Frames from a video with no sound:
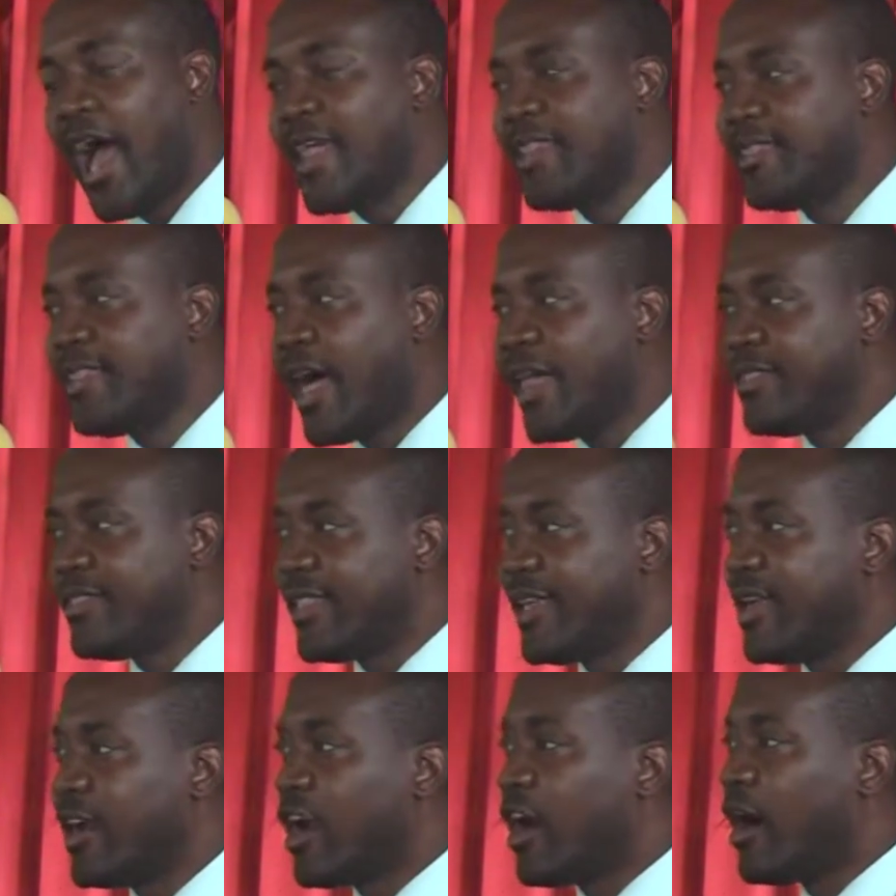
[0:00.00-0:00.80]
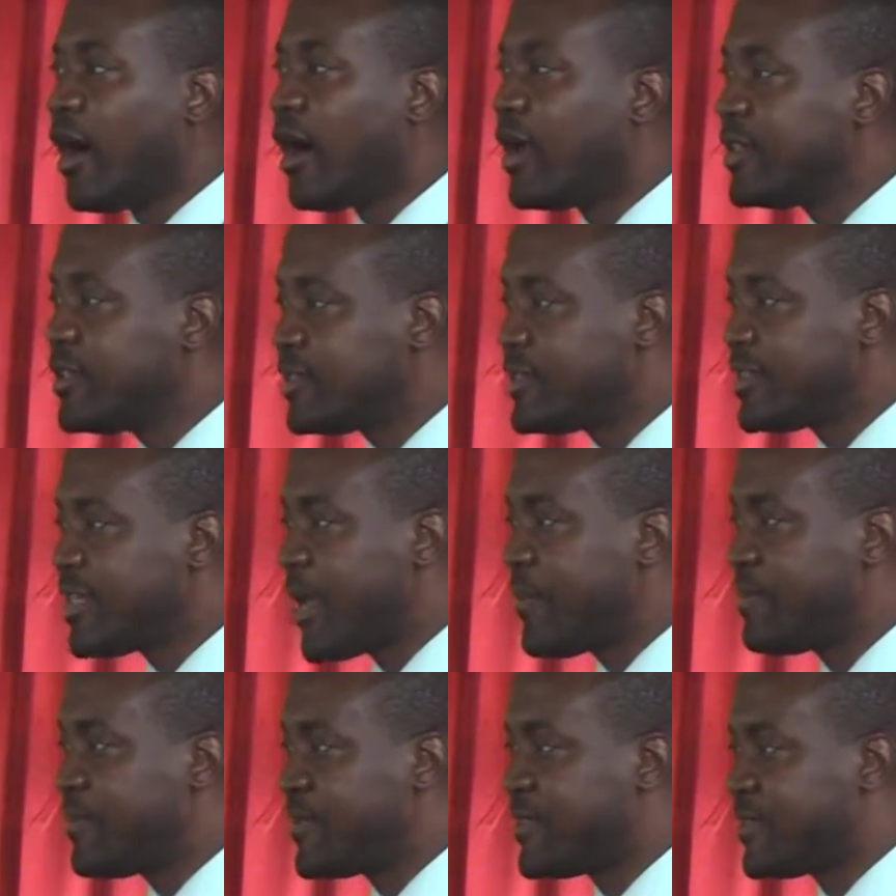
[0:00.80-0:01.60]
and that the
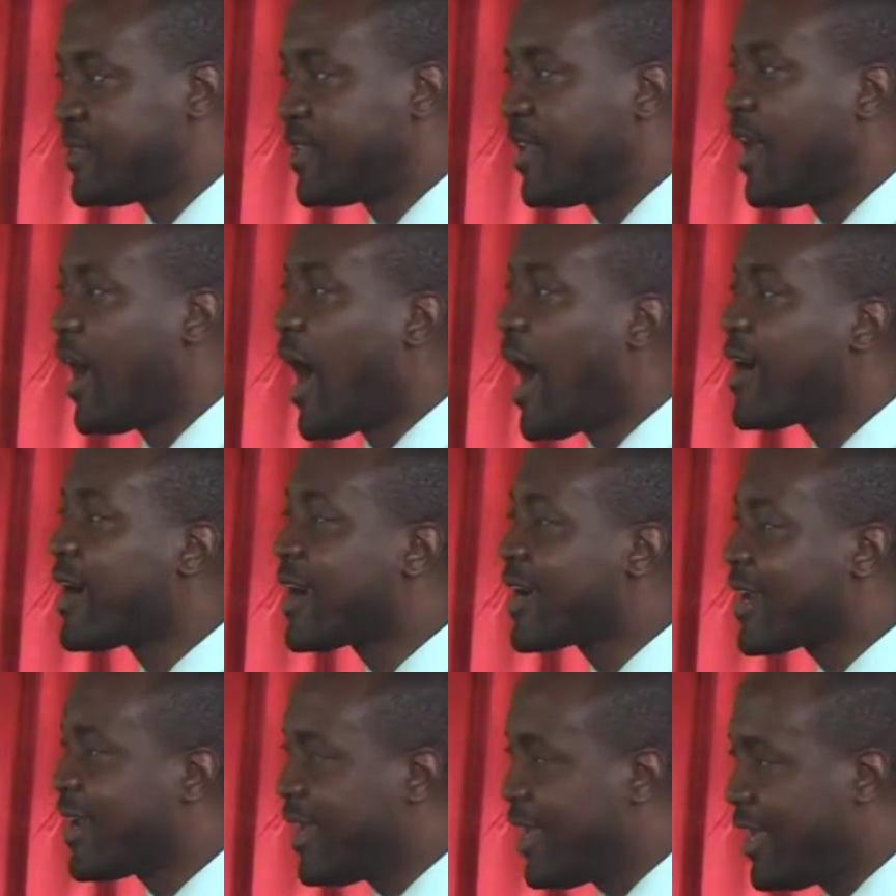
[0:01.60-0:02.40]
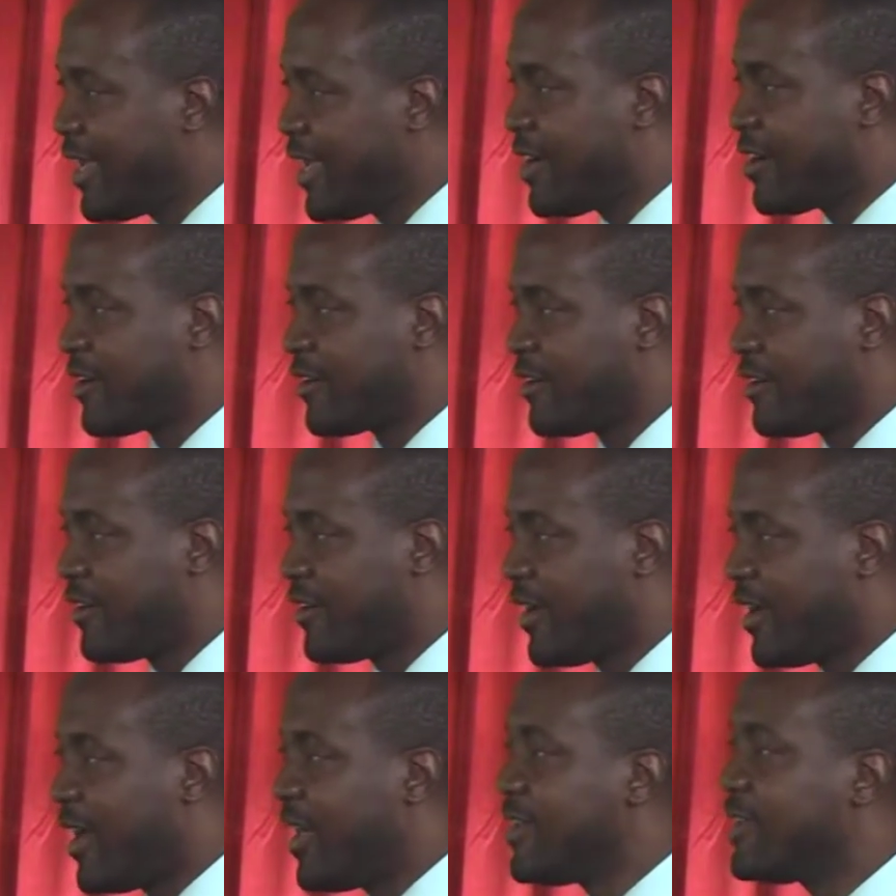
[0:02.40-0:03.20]
concepts are clear
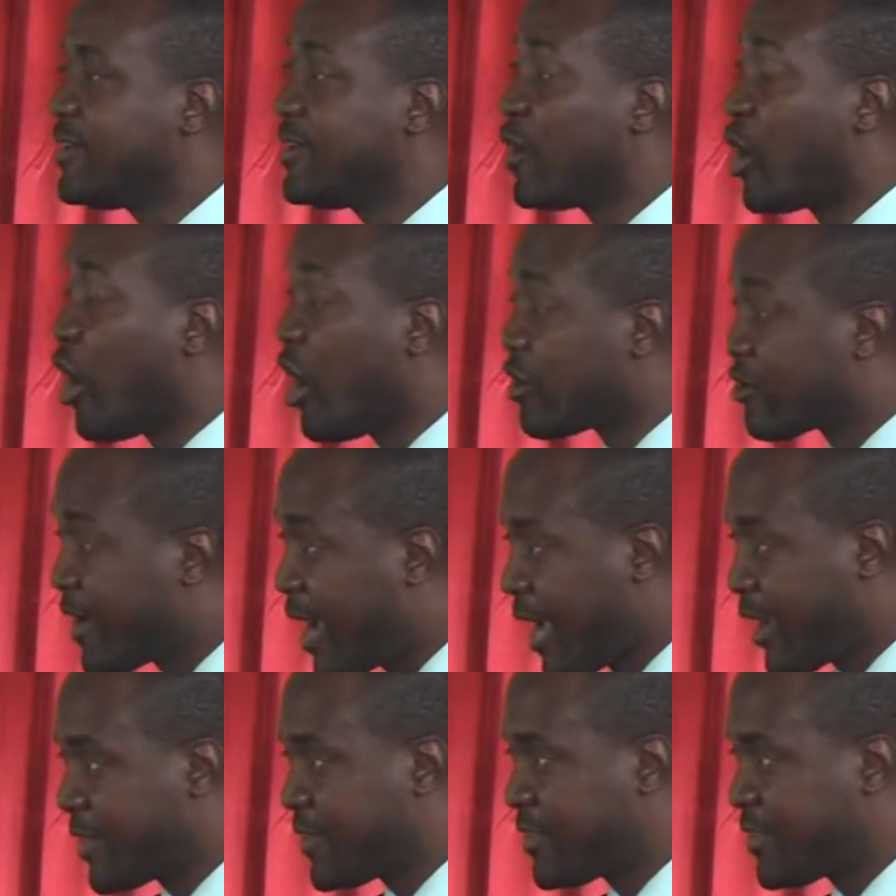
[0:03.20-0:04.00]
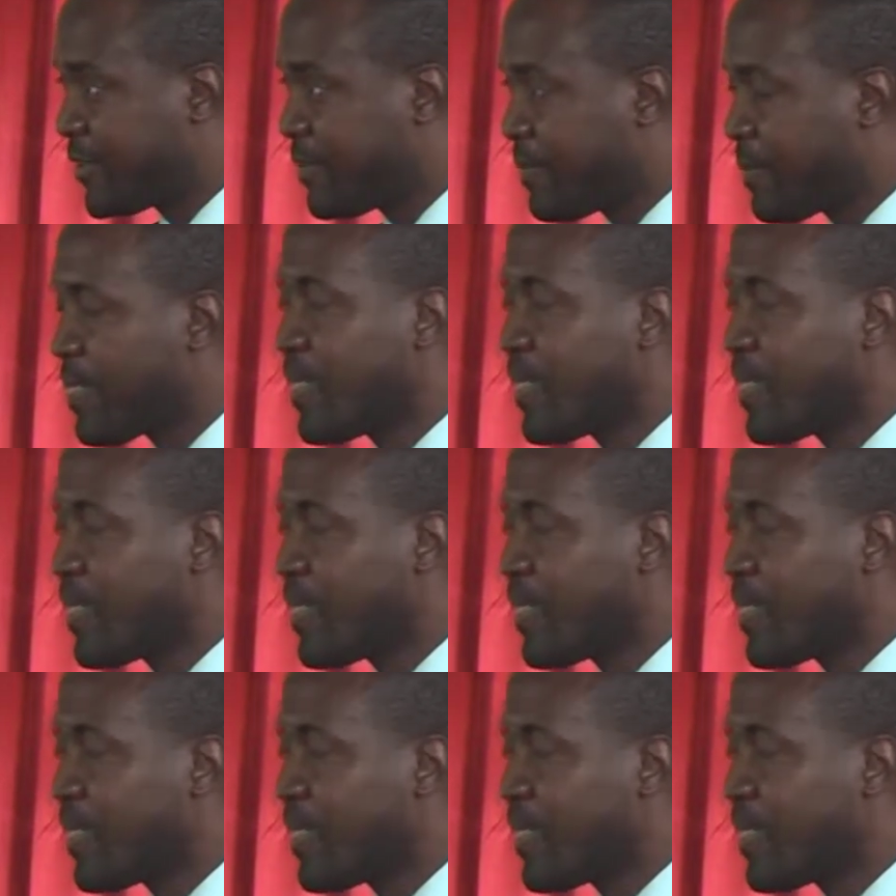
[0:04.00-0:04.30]
and correct,